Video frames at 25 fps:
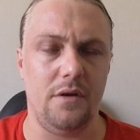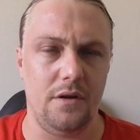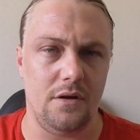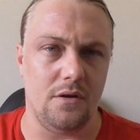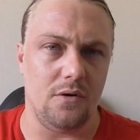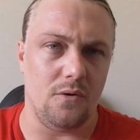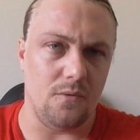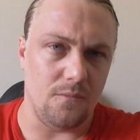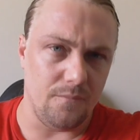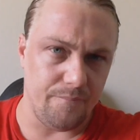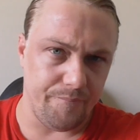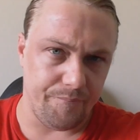
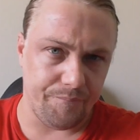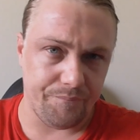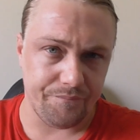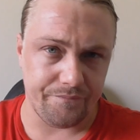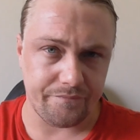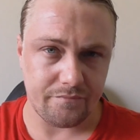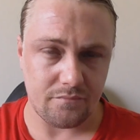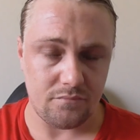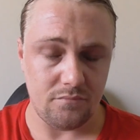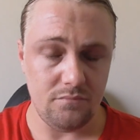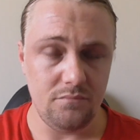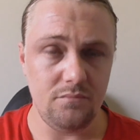
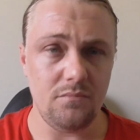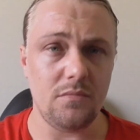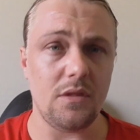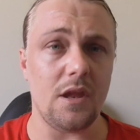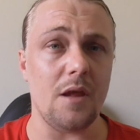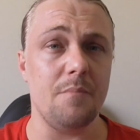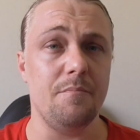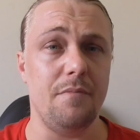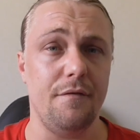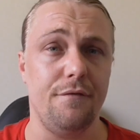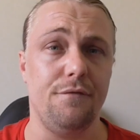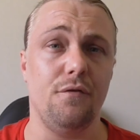
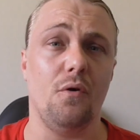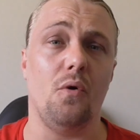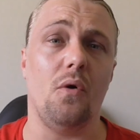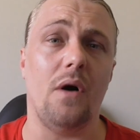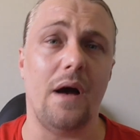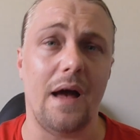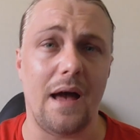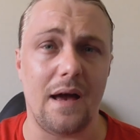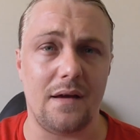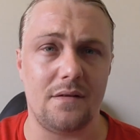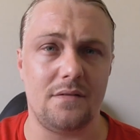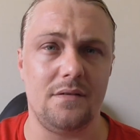
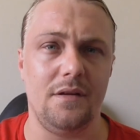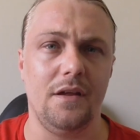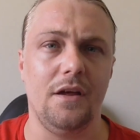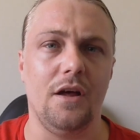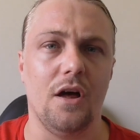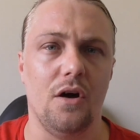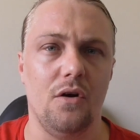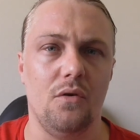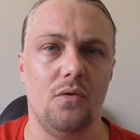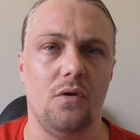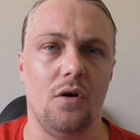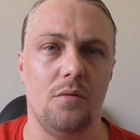I actually
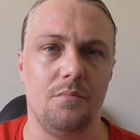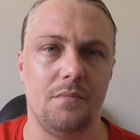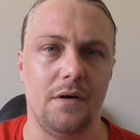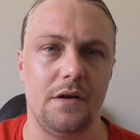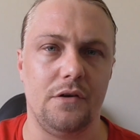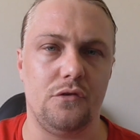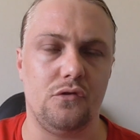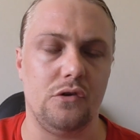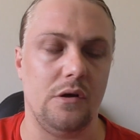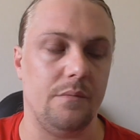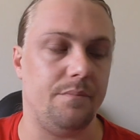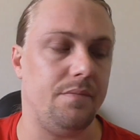go on my
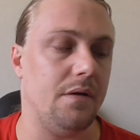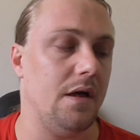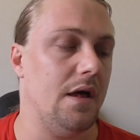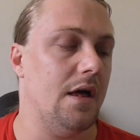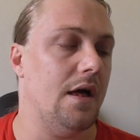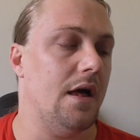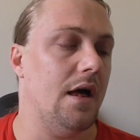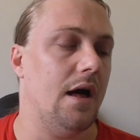trip,